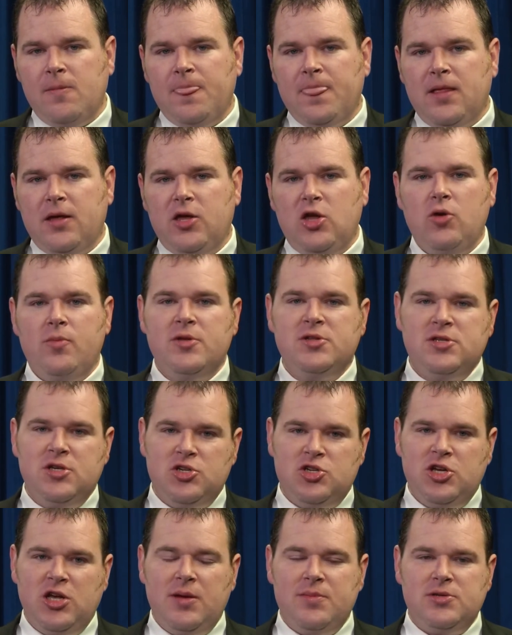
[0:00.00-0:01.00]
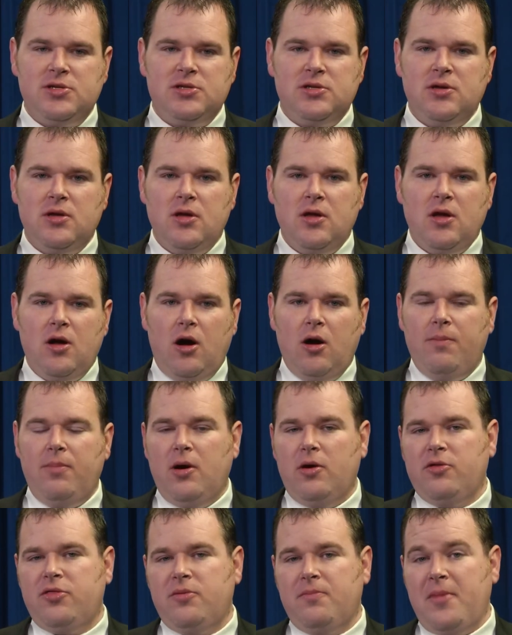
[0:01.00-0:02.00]
Humans and chimps are
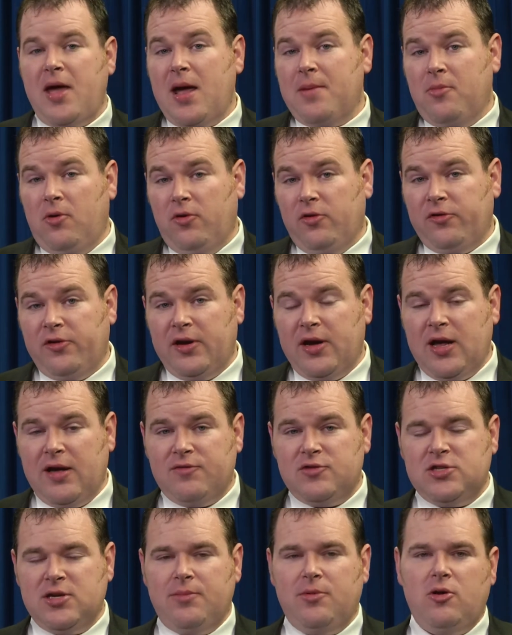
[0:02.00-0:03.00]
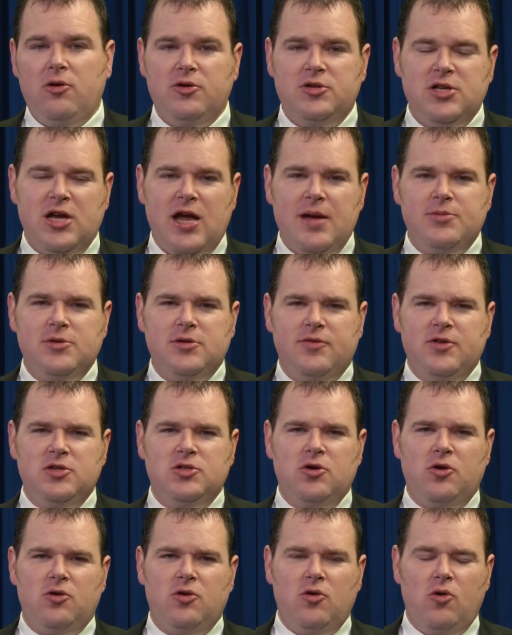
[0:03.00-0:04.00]
both mammals and have similar types of
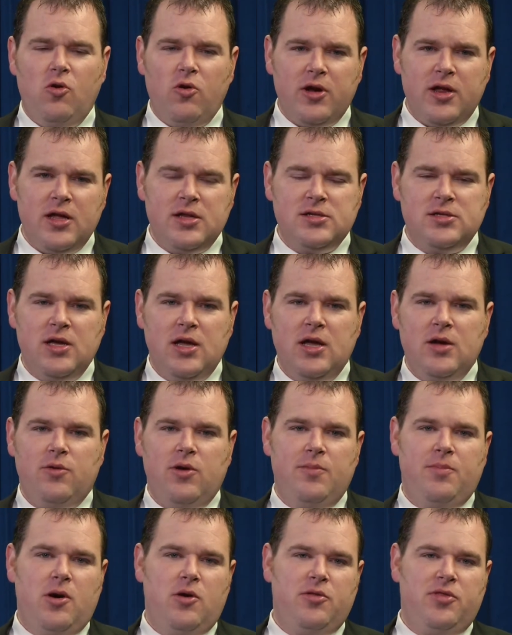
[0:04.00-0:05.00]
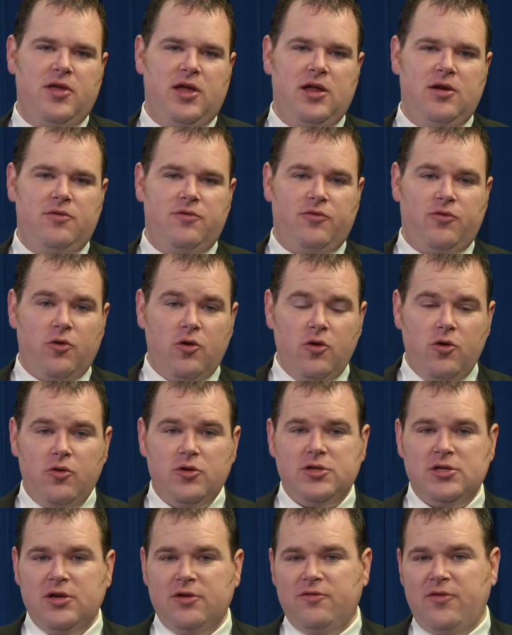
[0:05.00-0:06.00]
internal organs. We both eat
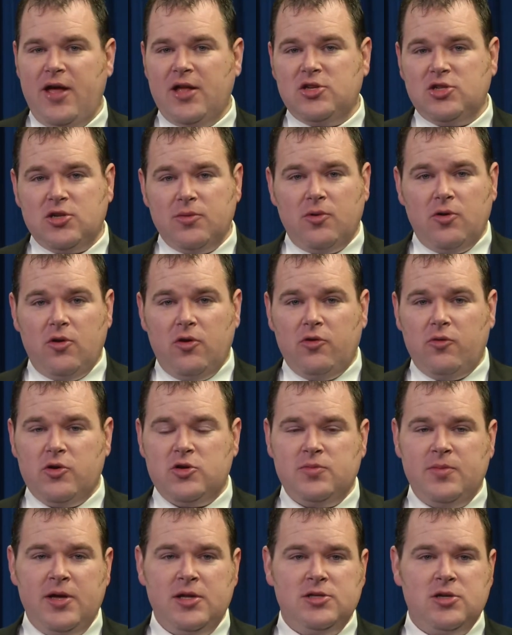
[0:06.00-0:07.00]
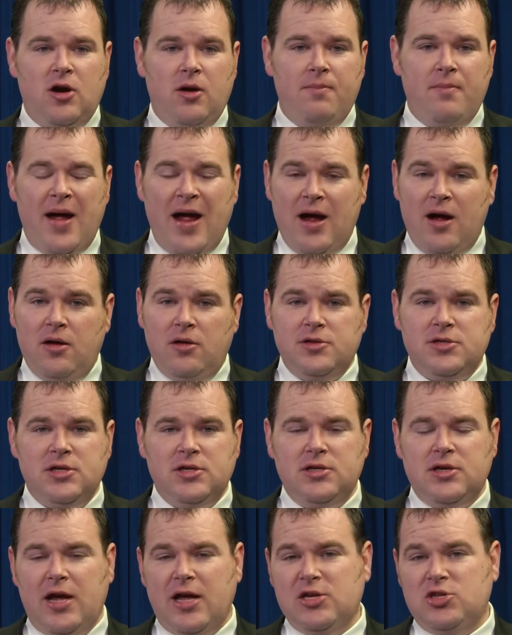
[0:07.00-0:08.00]
fruits and vegetables, which means our mouths
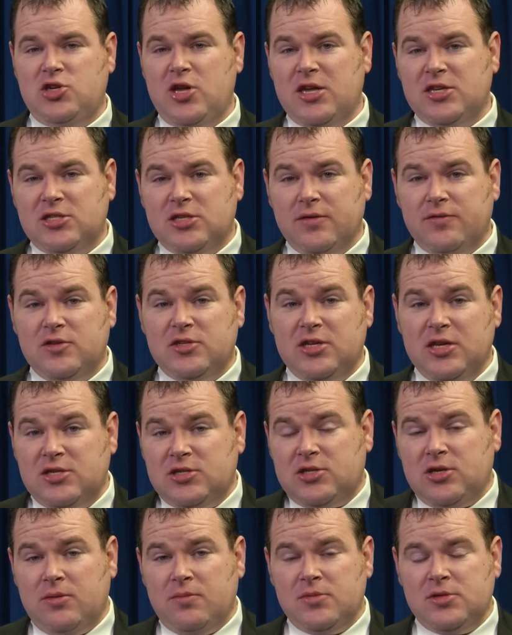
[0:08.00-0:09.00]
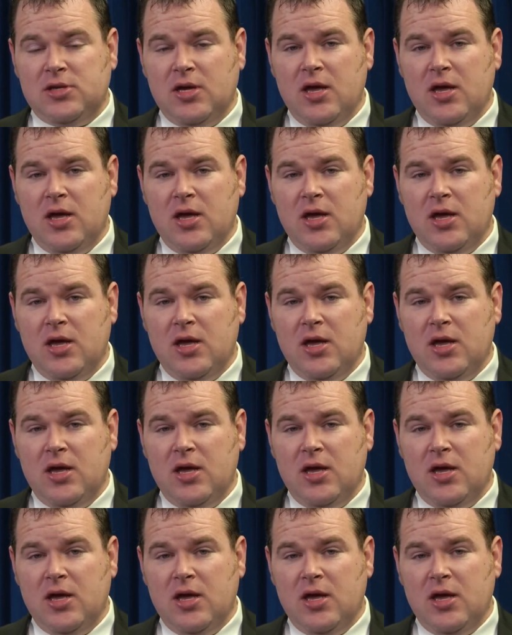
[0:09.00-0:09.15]
and digestive systems